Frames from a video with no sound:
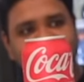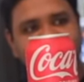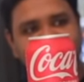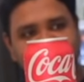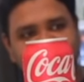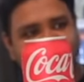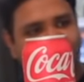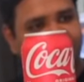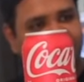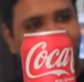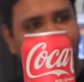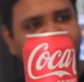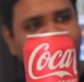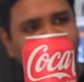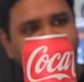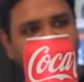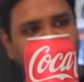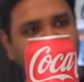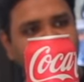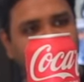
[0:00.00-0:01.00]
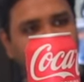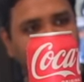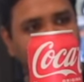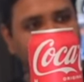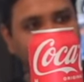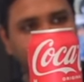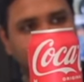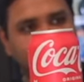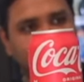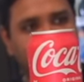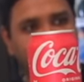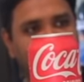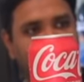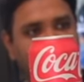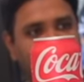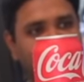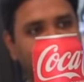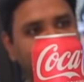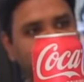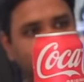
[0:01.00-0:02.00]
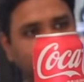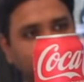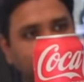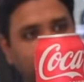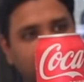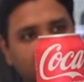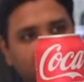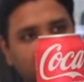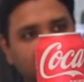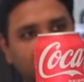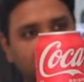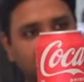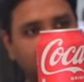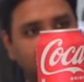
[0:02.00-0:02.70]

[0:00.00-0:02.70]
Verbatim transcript: There's the vegan people. This neighborhood is working.